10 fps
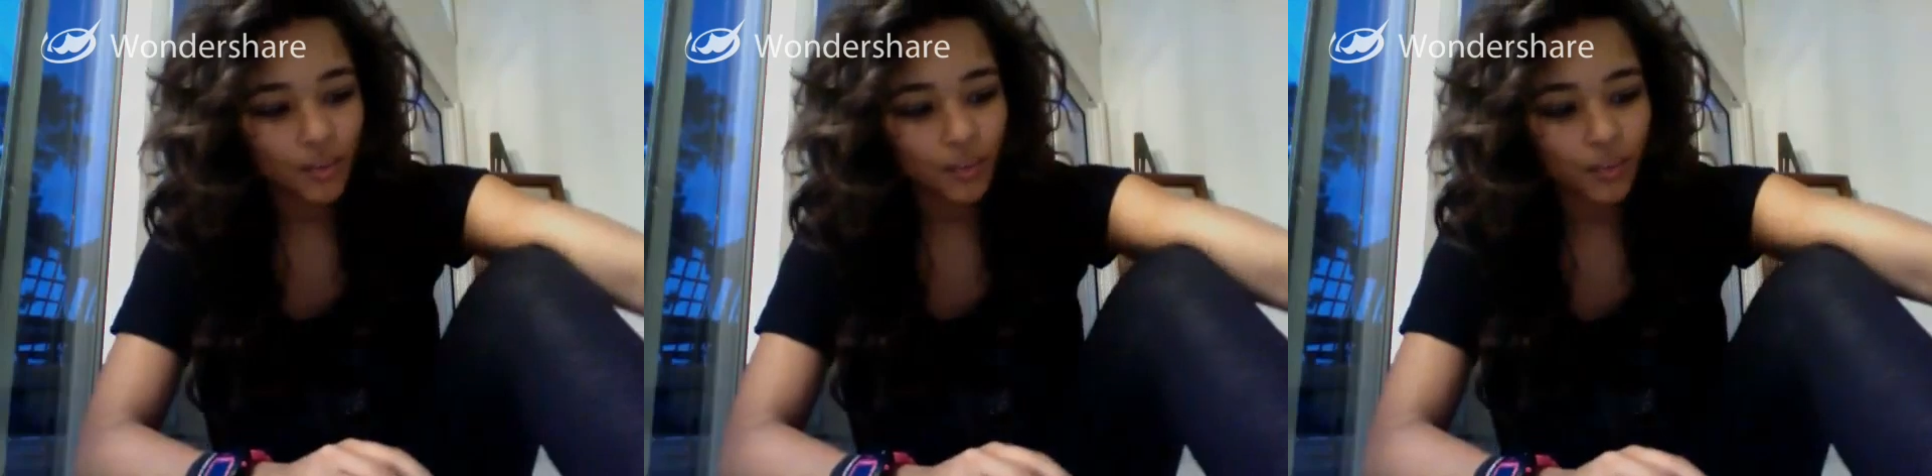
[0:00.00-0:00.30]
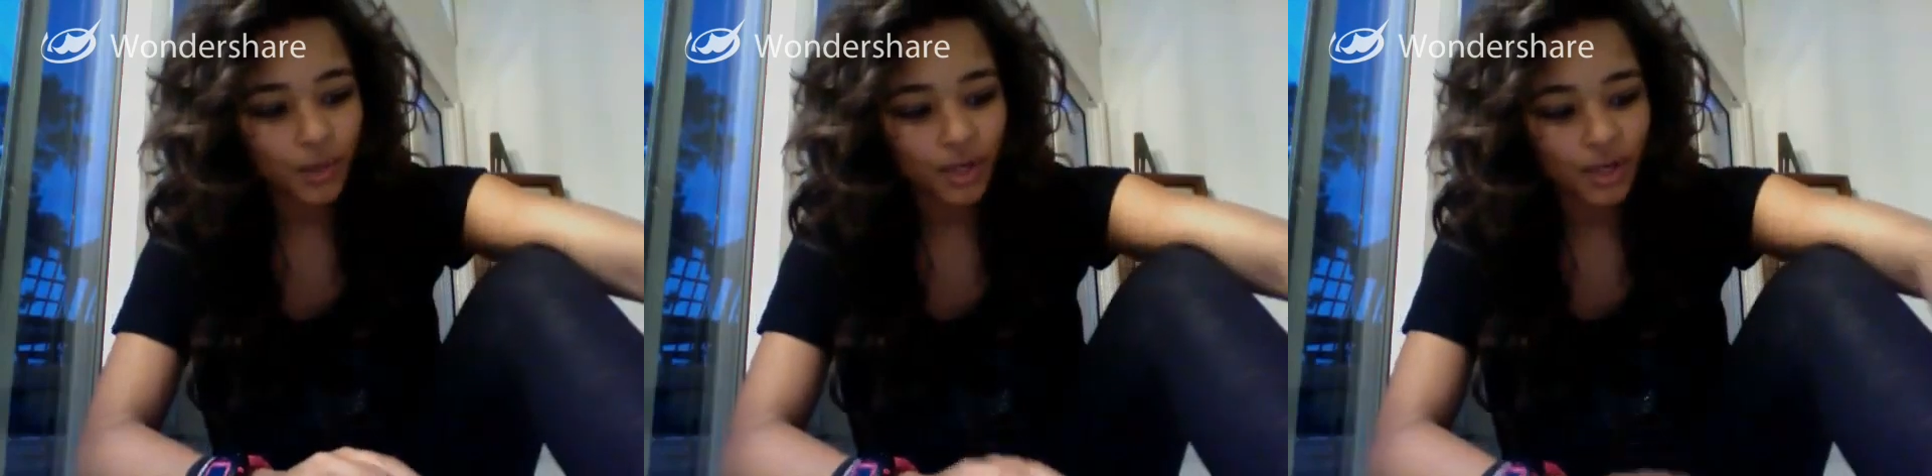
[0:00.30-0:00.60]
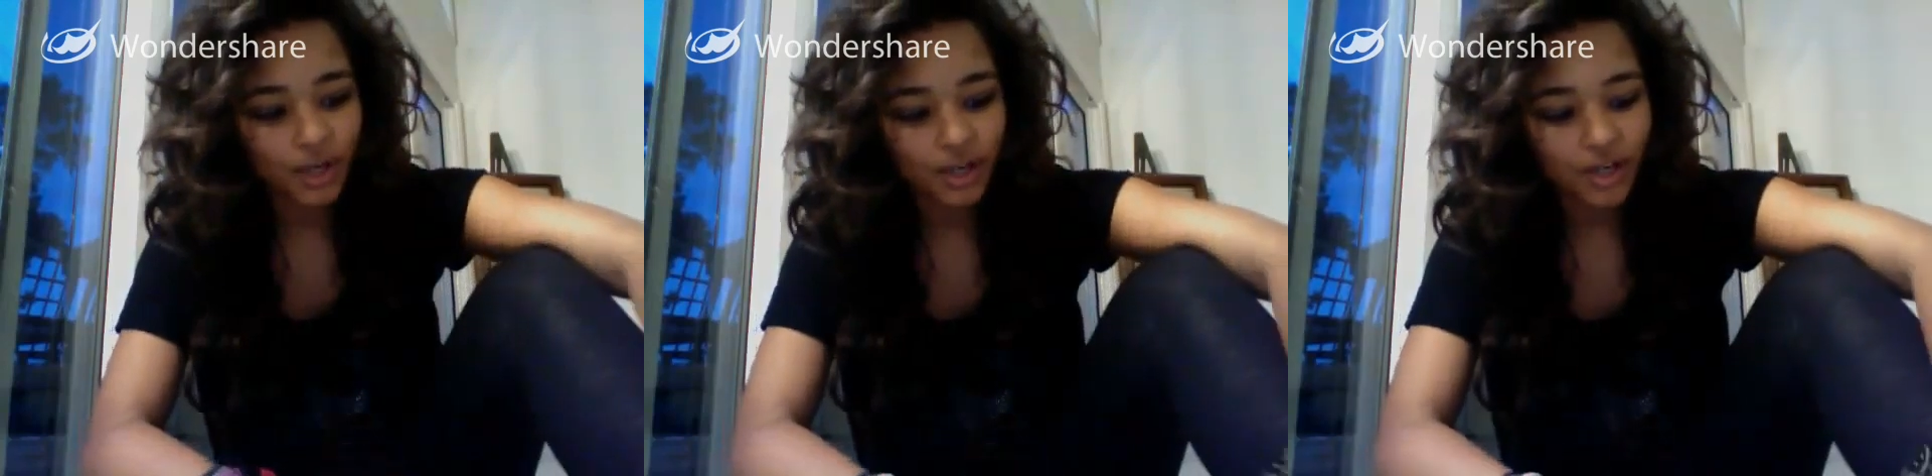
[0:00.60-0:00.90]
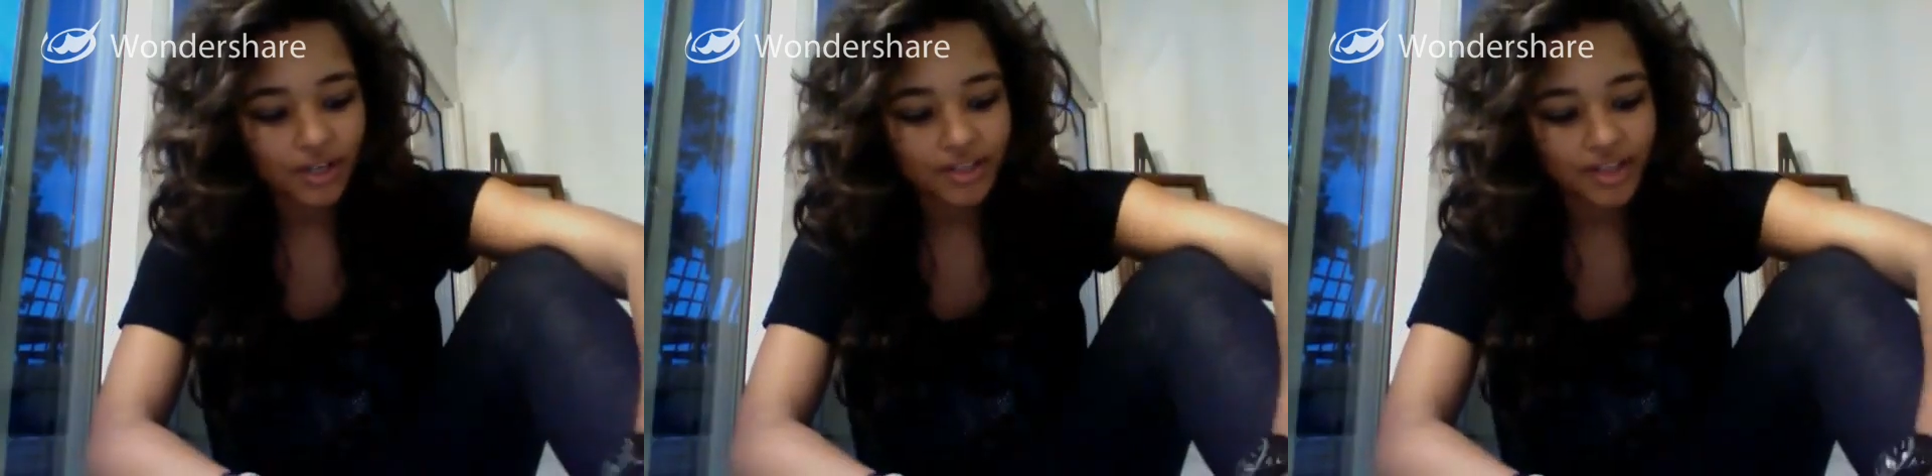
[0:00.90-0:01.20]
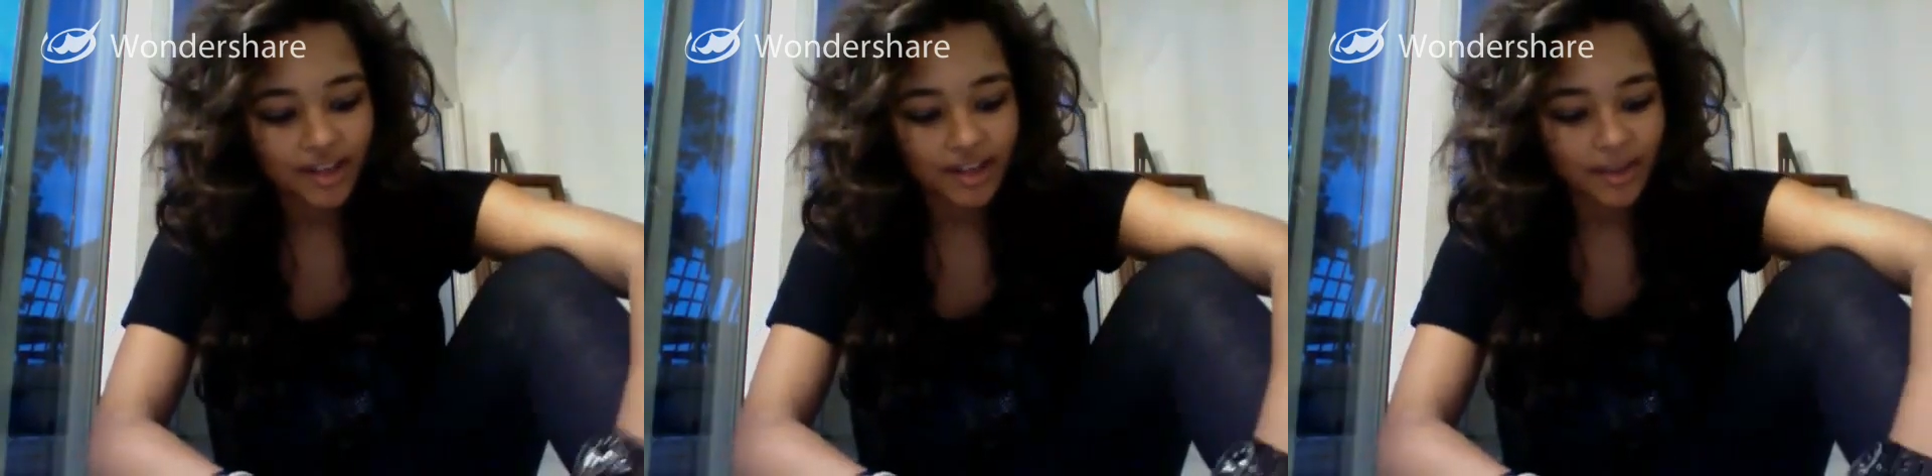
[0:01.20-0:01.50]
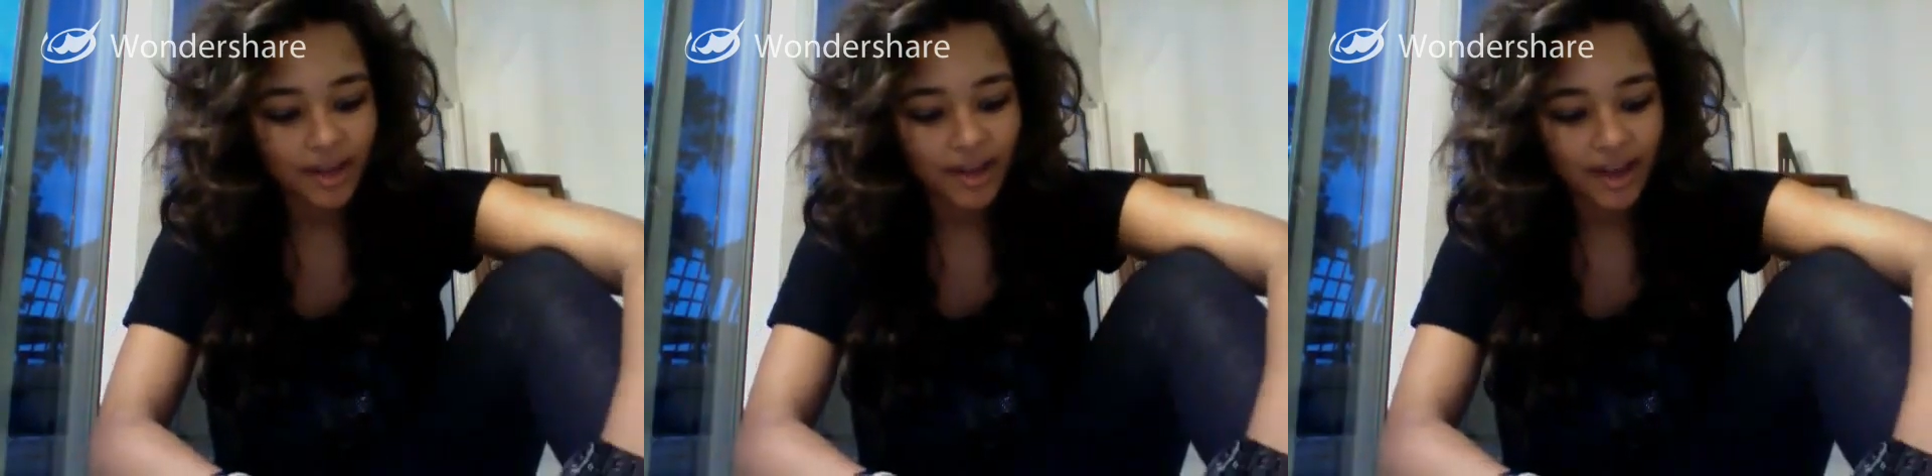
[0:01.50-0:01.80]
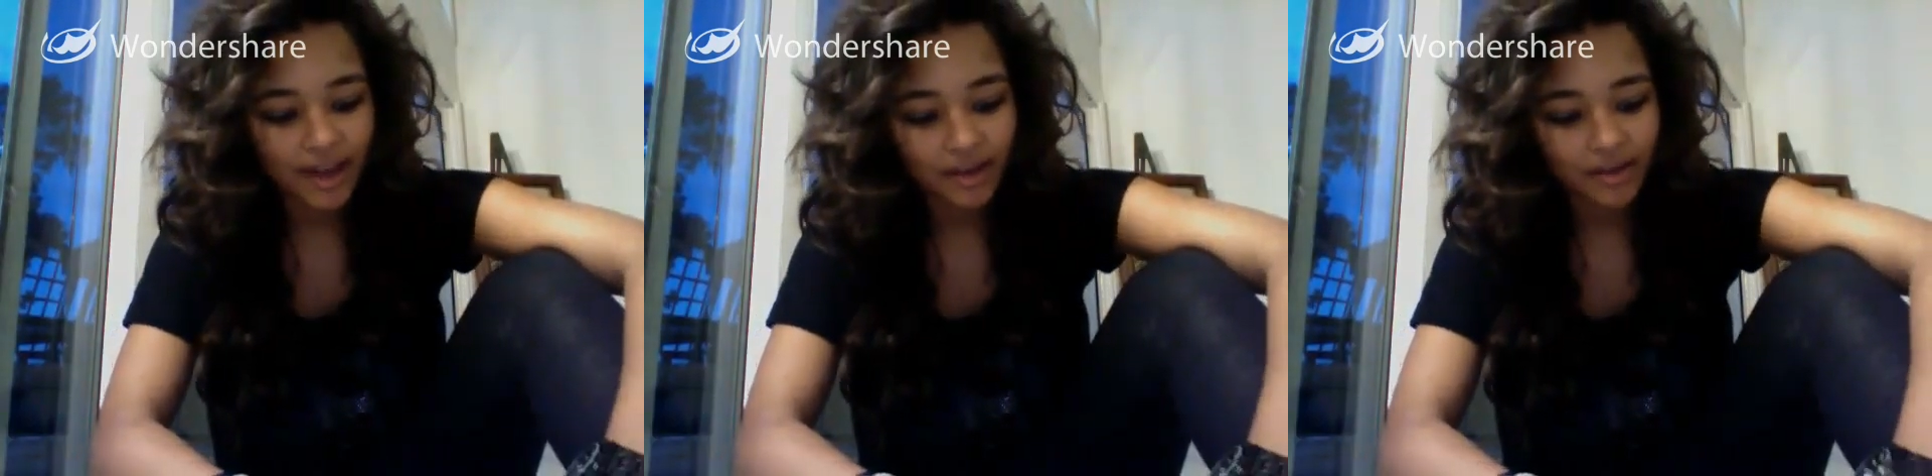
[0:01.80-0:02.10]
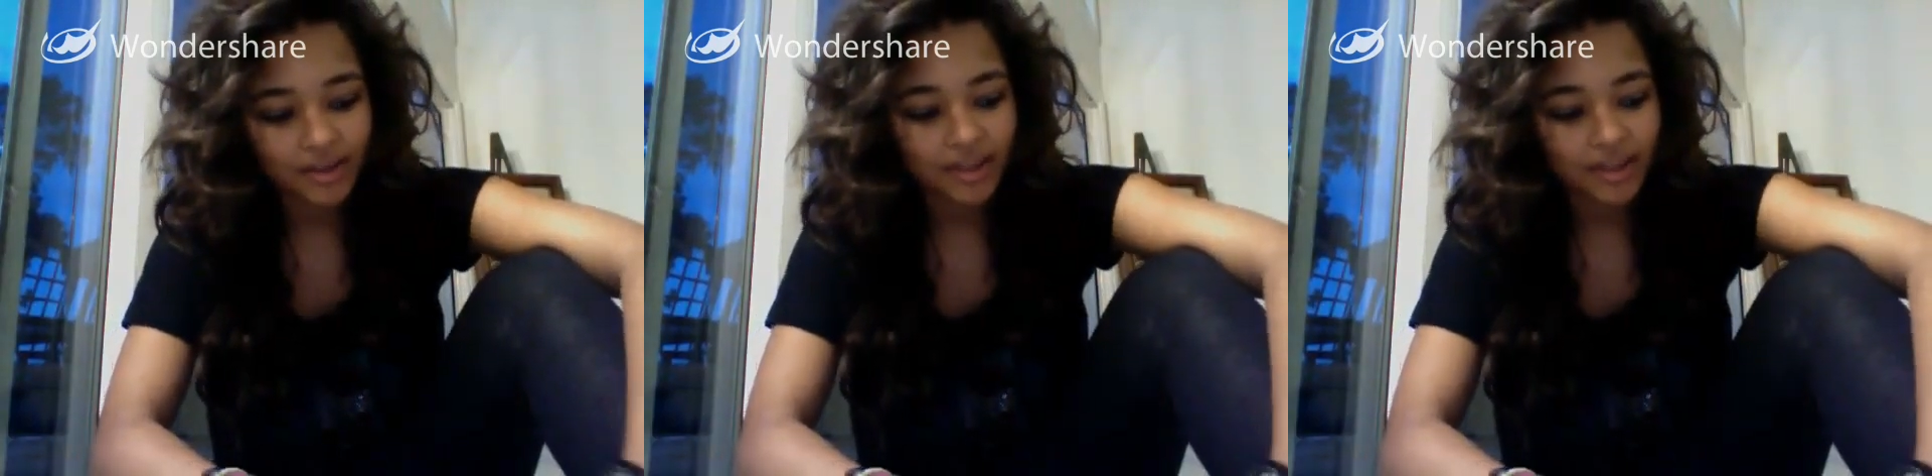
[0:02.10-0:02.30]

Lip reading: were talking about how